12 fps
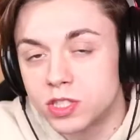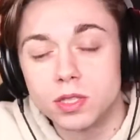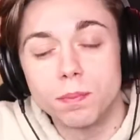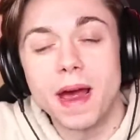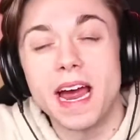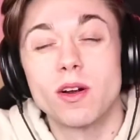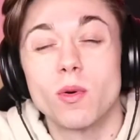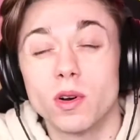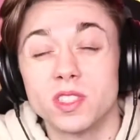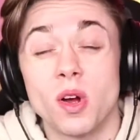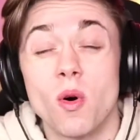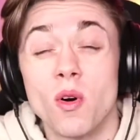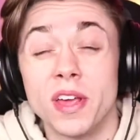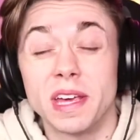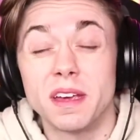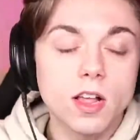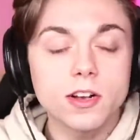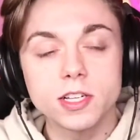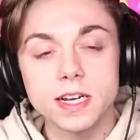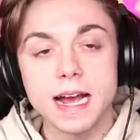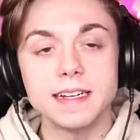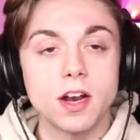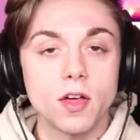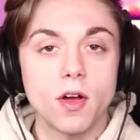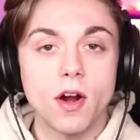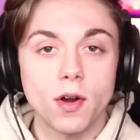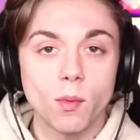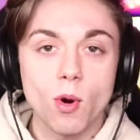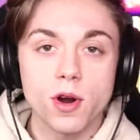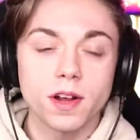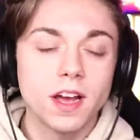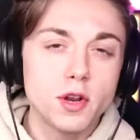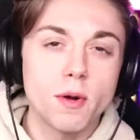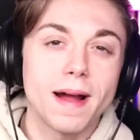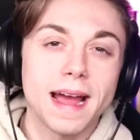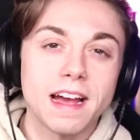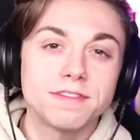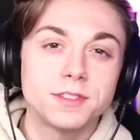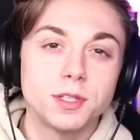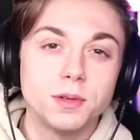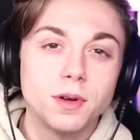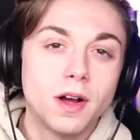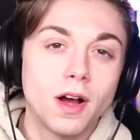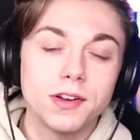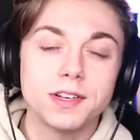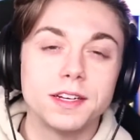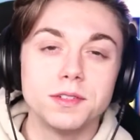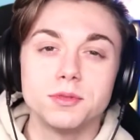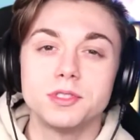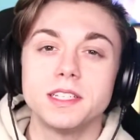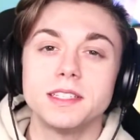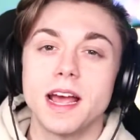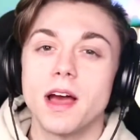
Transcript: What's the backwards oink? Luckily, I did all the hard work. You don't have to. All you gotta do is sit